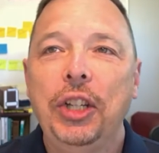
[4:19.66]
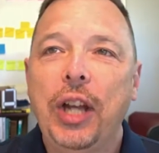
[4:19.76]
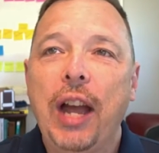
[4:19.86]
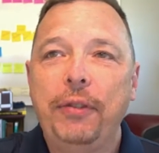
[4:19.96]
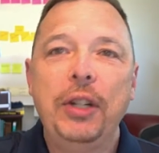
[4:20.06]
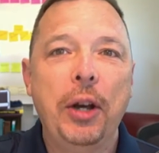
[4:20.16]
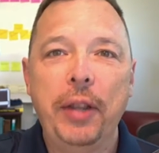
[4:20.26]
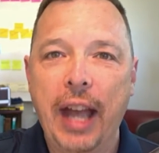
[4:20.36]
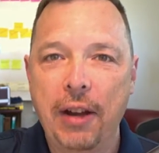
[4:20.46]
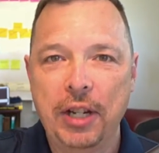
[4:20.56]
You have to
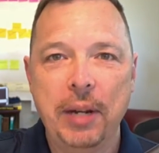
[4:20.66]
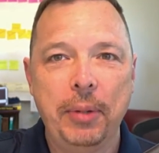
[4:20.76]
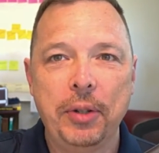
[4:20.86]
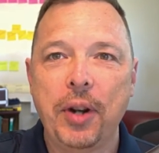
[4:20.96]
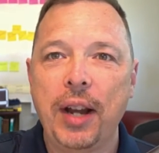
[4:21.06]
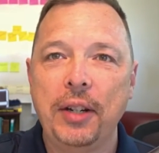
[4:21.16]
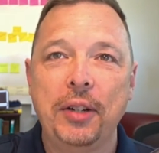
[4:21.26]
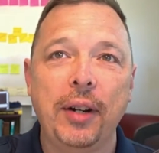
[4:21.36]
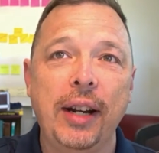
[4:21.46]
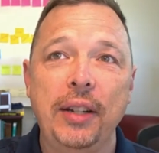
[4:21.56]
know the outcome you're trying to
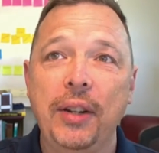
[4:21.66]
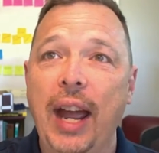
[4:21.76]
create.